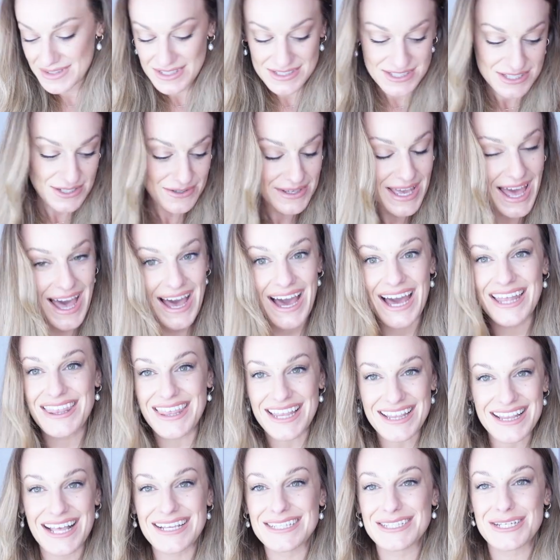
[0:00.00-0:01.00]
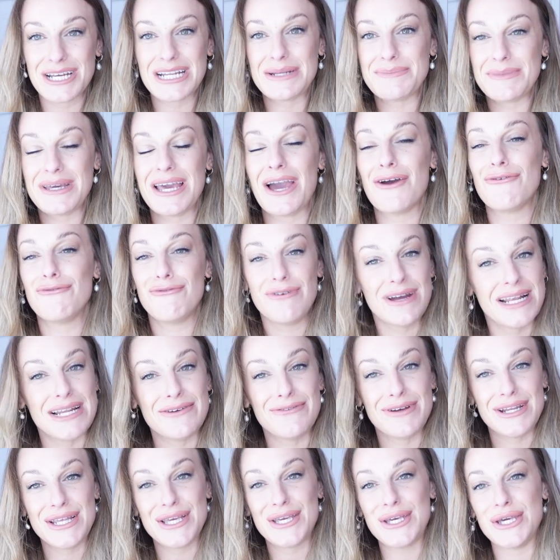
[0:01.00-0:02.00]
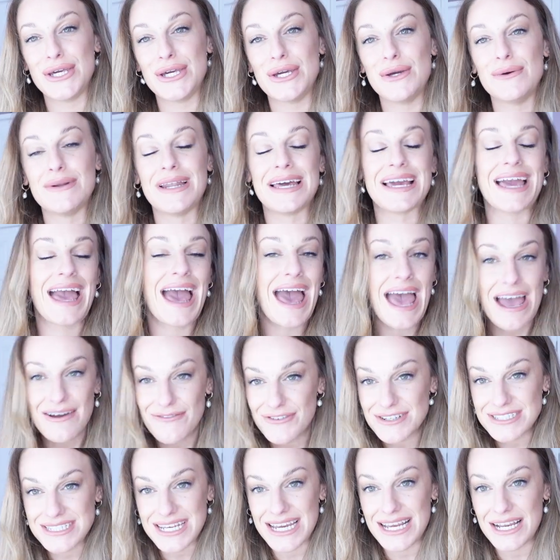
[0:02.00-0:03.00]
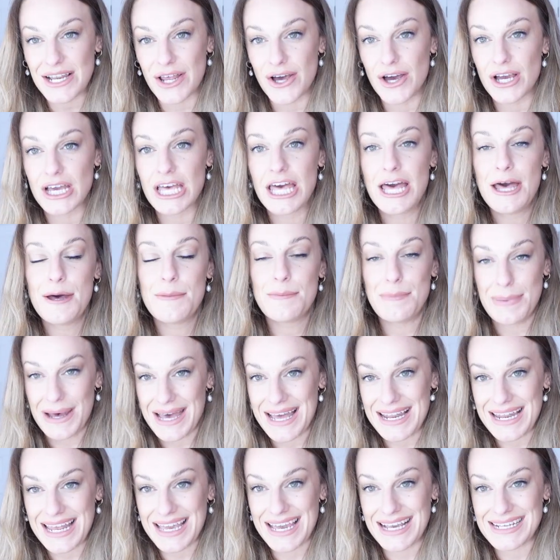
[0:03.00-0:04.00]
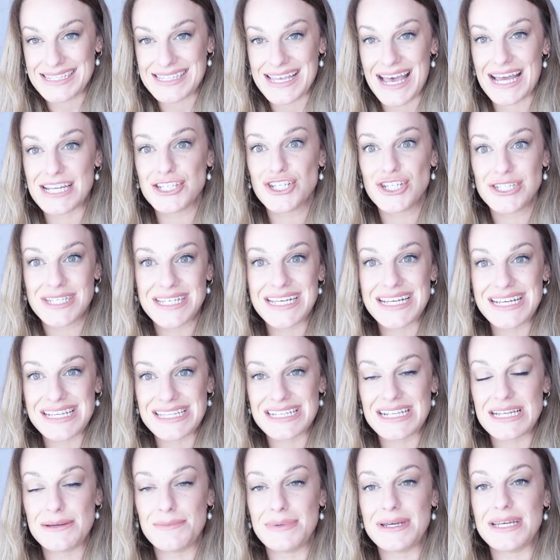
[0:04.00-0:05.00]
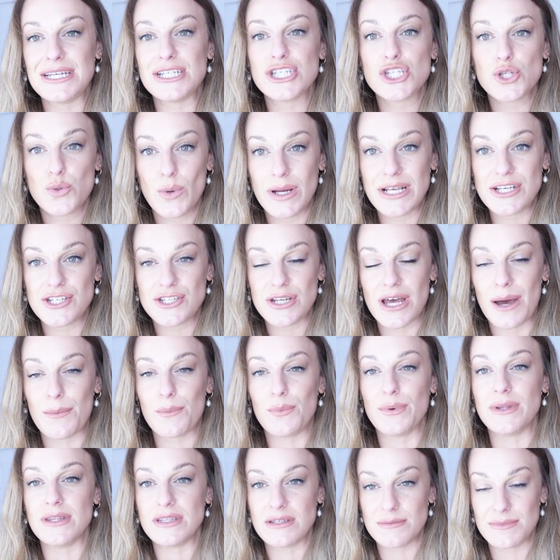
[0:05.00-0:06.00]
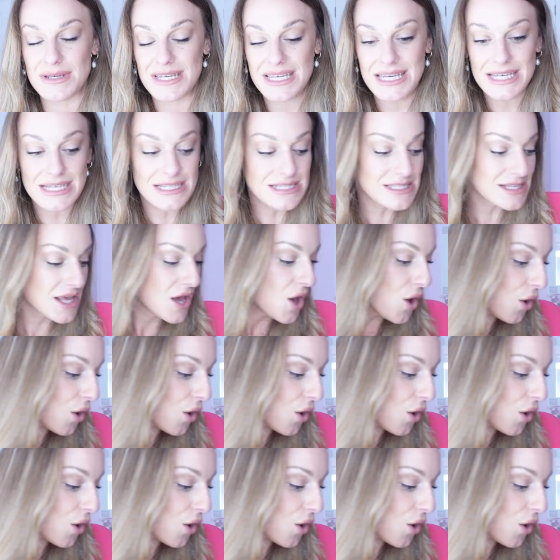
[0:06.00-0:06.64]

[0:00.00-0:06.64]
So yeah, I think that's going to be a really, really cute, like, everyday look. But like I said, could easily be switched up with some heels